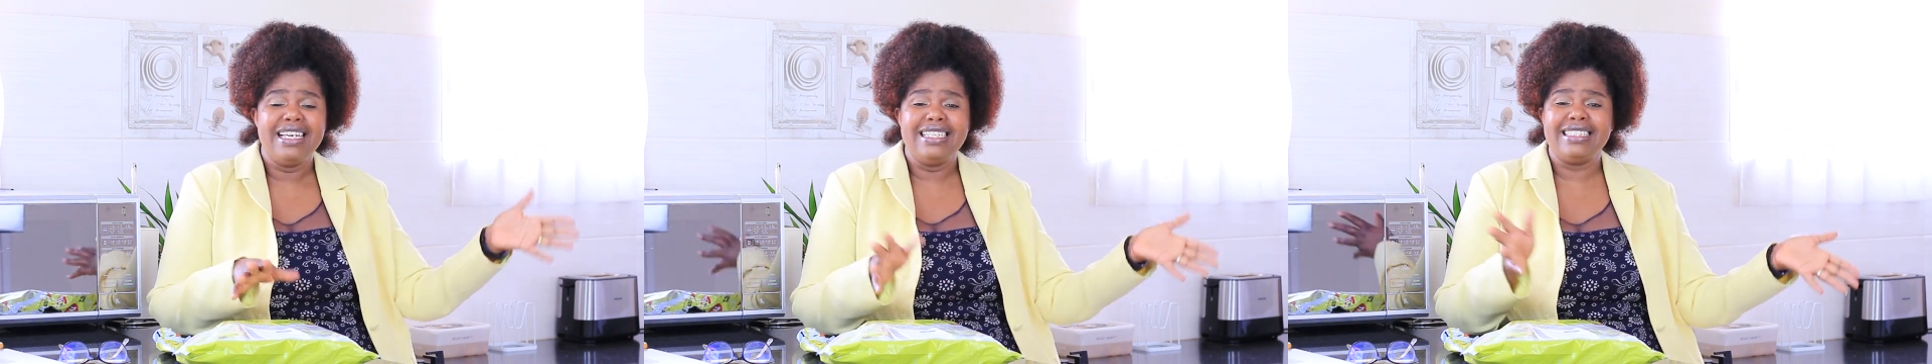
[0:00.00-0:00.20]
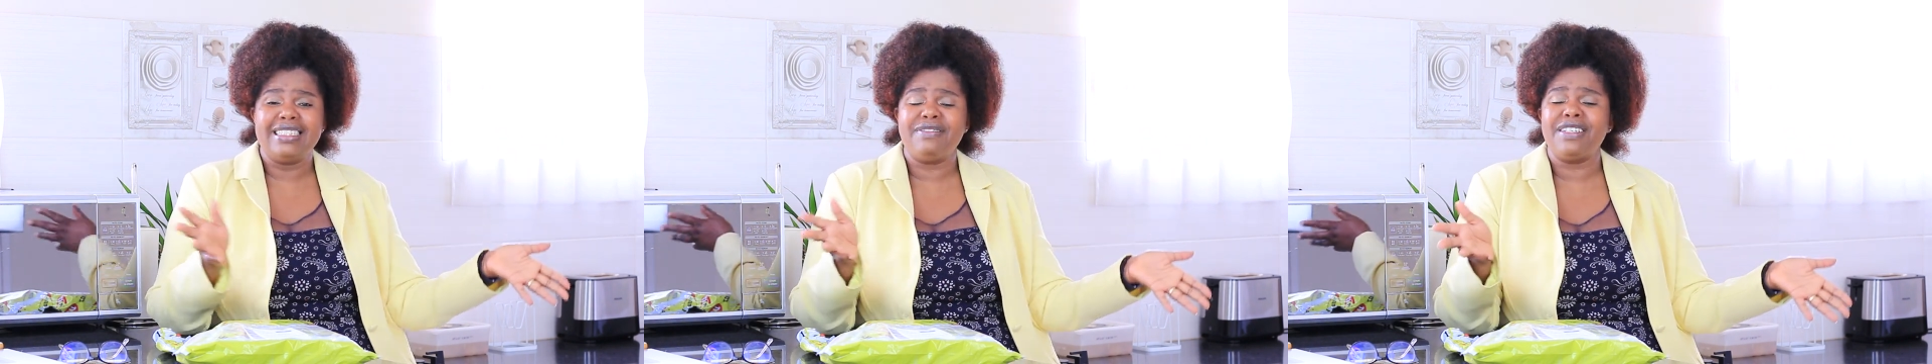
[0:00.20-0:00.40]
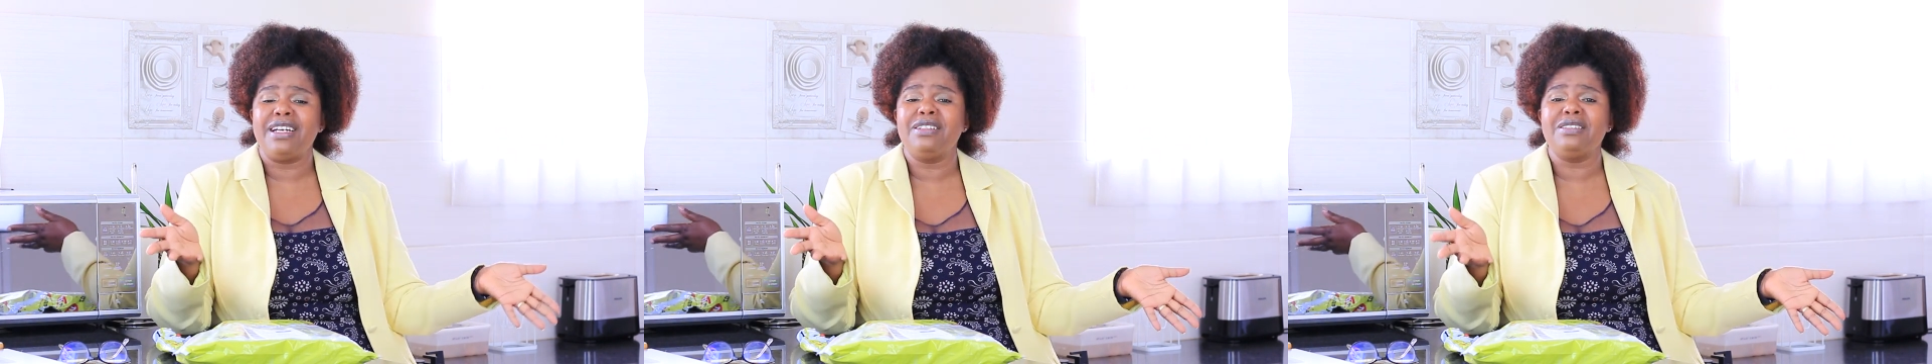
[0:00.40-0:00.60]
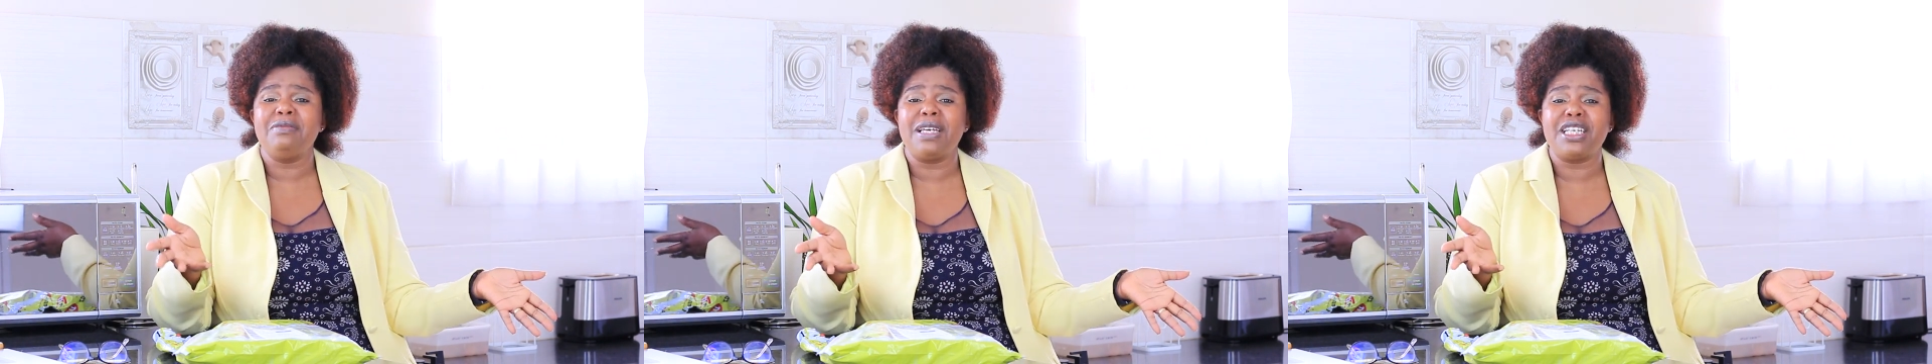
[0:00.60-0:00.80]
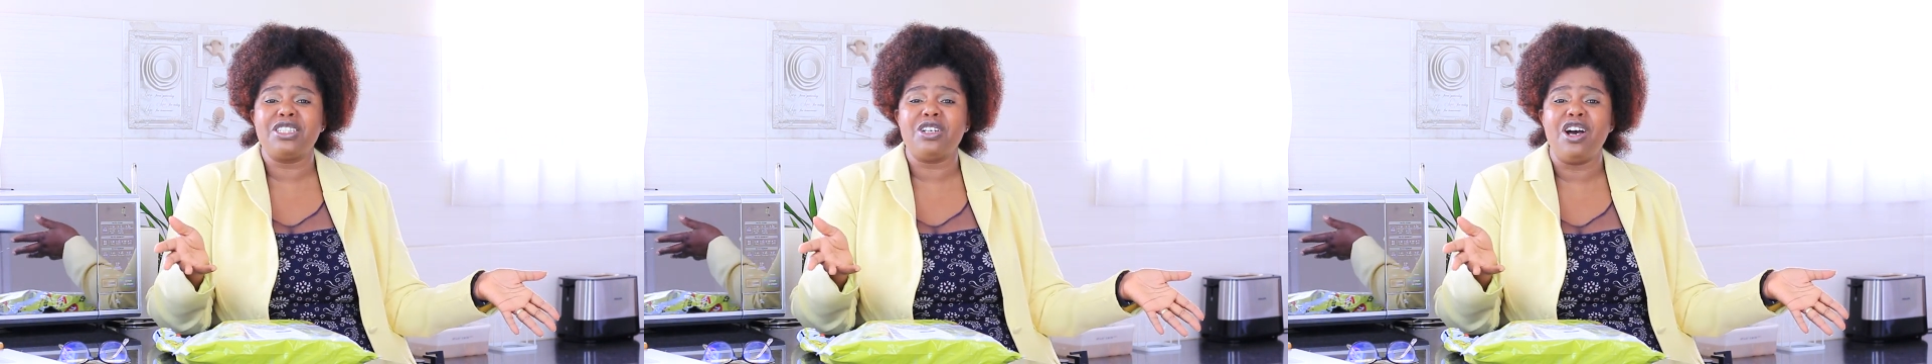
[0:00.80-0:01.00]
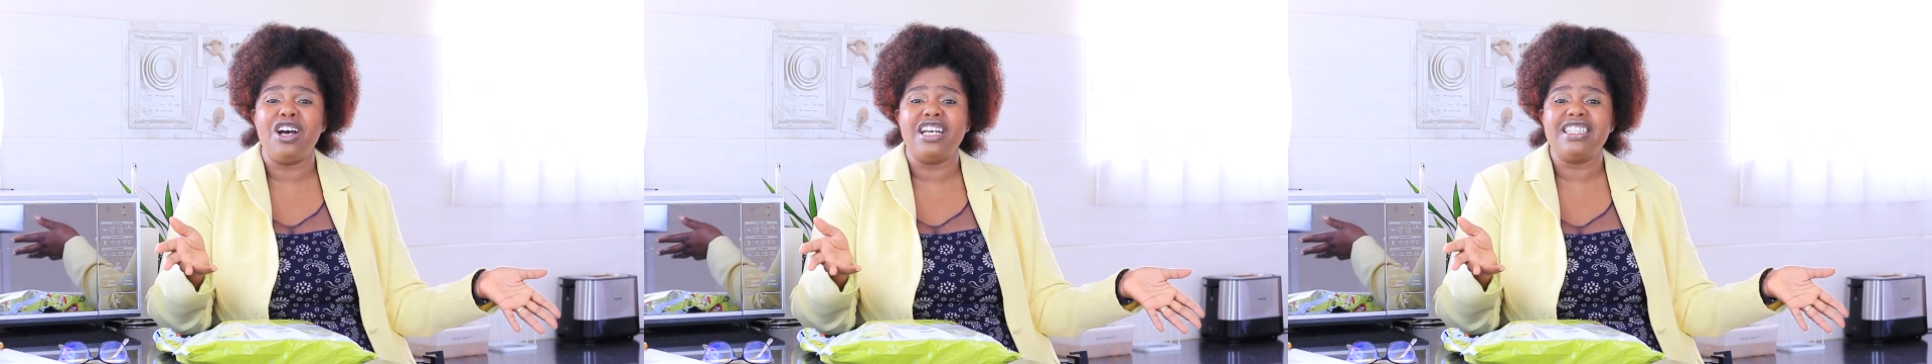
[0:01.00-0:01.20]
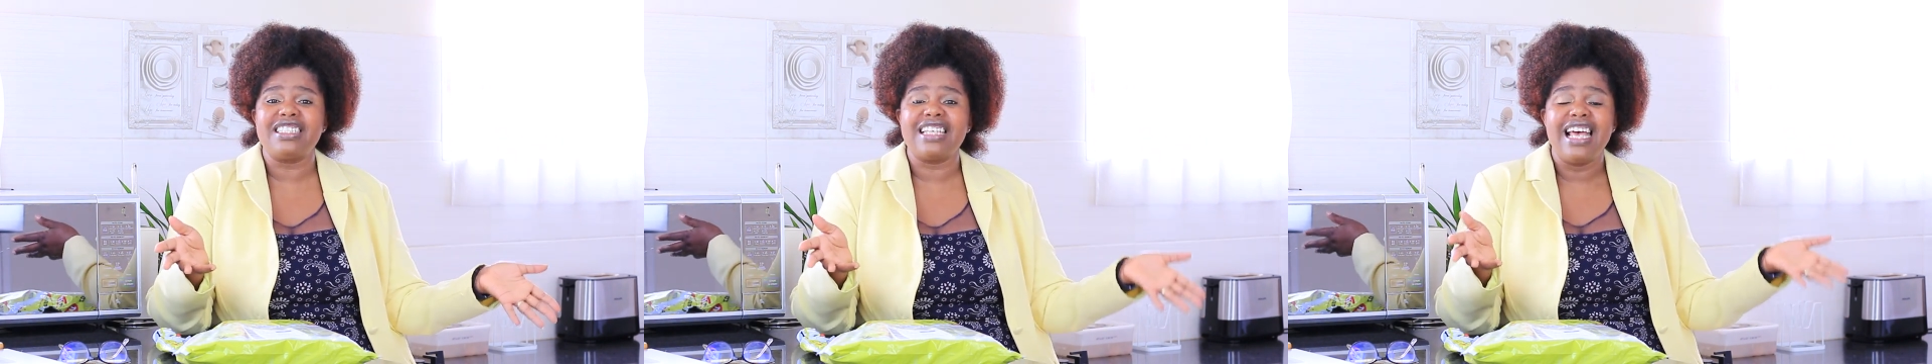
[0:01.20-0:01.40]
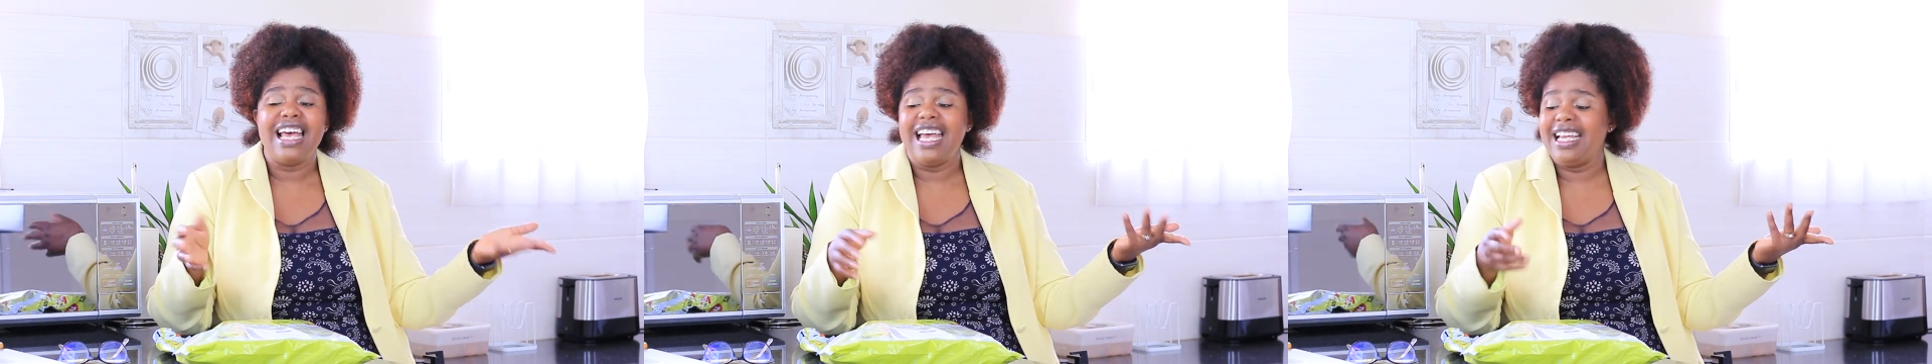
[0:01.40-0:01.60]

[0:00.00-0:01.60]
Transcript: it's difficult to make a choice.